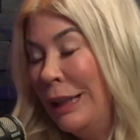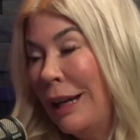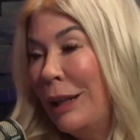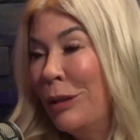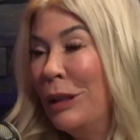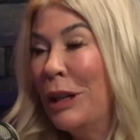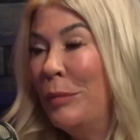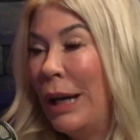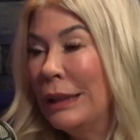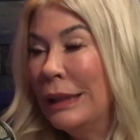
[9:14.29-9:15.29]
I couldn't come
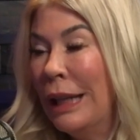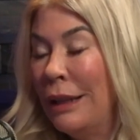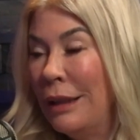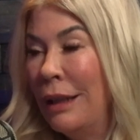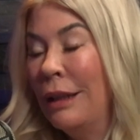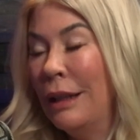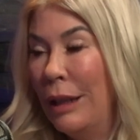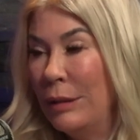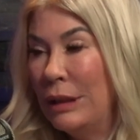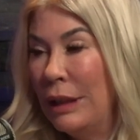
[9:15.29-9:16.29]
back to Canada. I
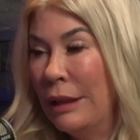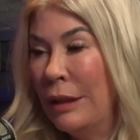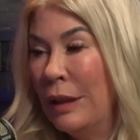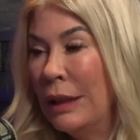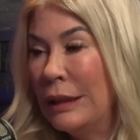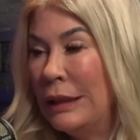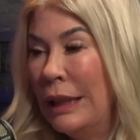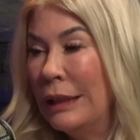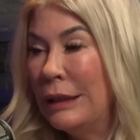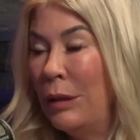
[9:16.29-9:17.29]
was stuck in the United
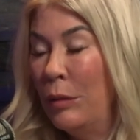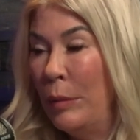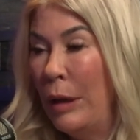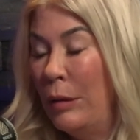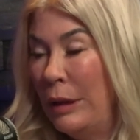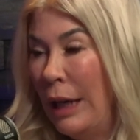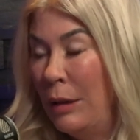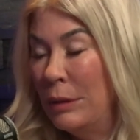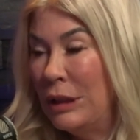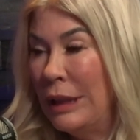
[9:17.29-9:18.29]
States when my dad
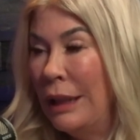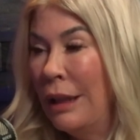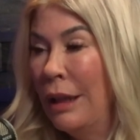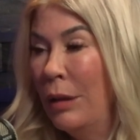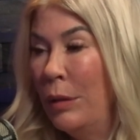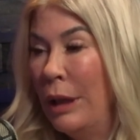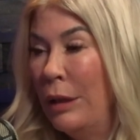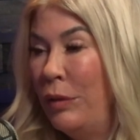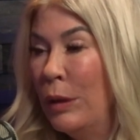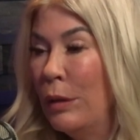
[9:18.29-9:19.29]
was sick, when I
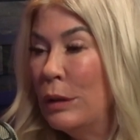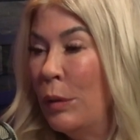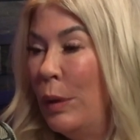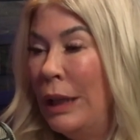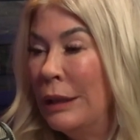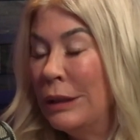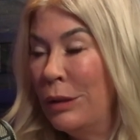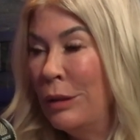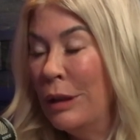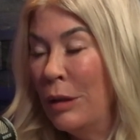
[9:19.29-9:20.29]
had funerals or weddings,
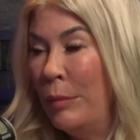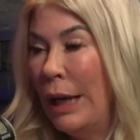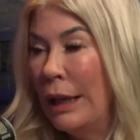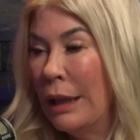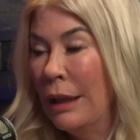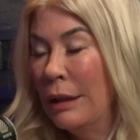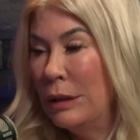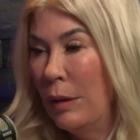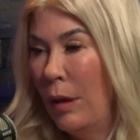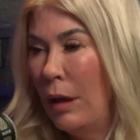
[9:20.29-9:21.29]
couldn't come back.
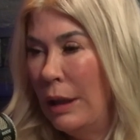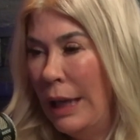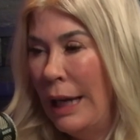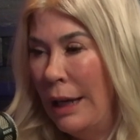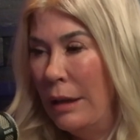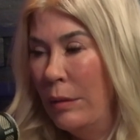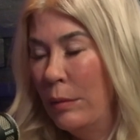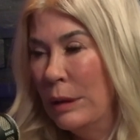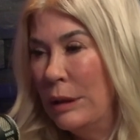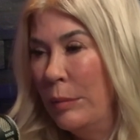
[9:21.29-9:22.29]
So all I had
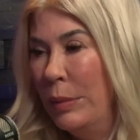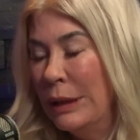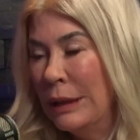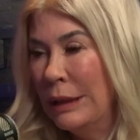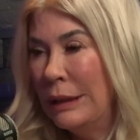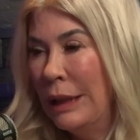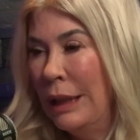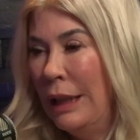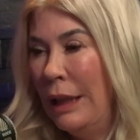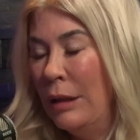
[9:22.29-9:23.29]
was the business
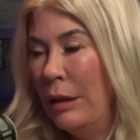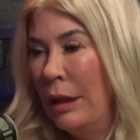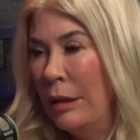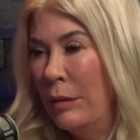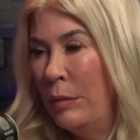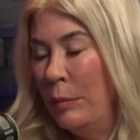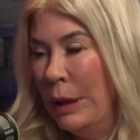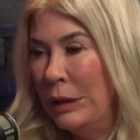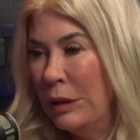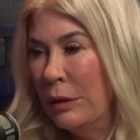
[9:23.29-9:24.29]
and
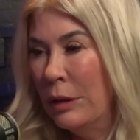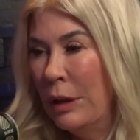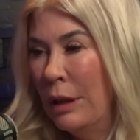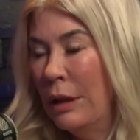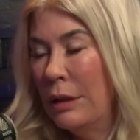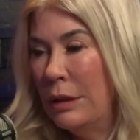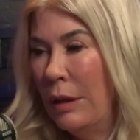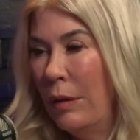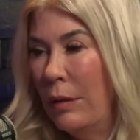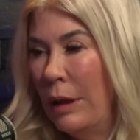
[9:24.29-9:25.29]
my children.
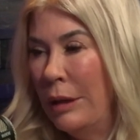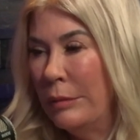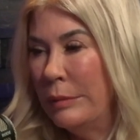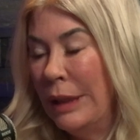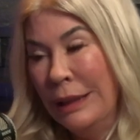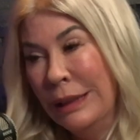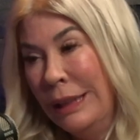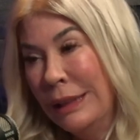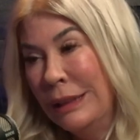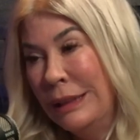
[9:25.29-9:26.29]
So, and I didn't
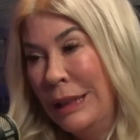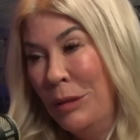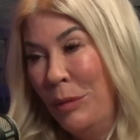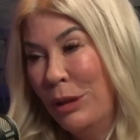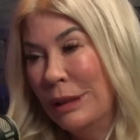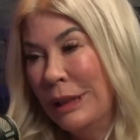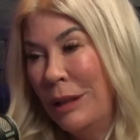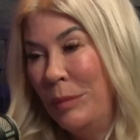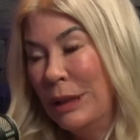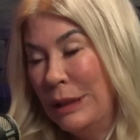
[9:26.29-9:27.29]
get to see them all the
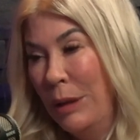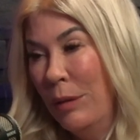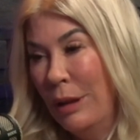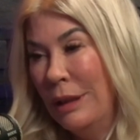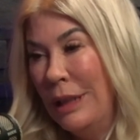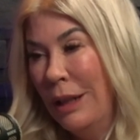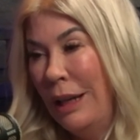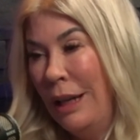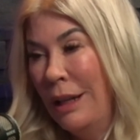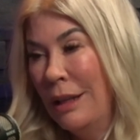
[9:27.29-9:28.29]
time because they were on the
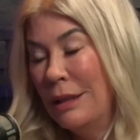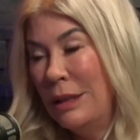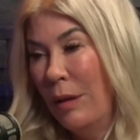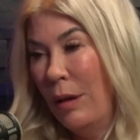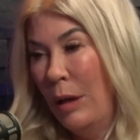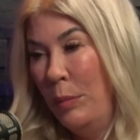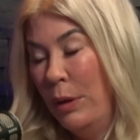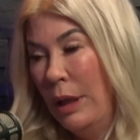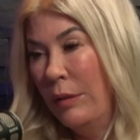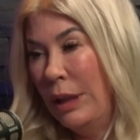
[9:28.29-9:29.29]
dairy. So I
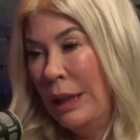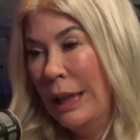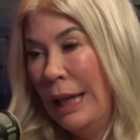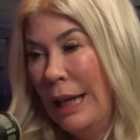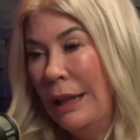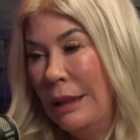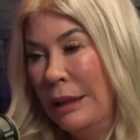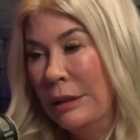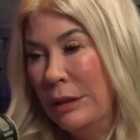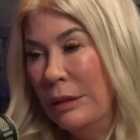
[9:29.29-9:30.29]
put everything I had
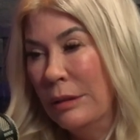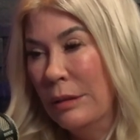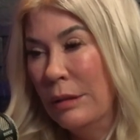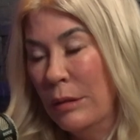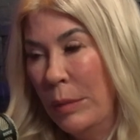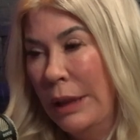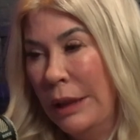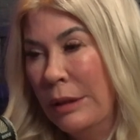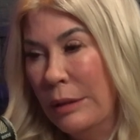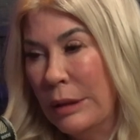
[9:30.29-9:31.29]
into
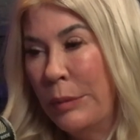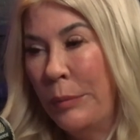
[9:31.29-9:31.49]
Monkey Do's.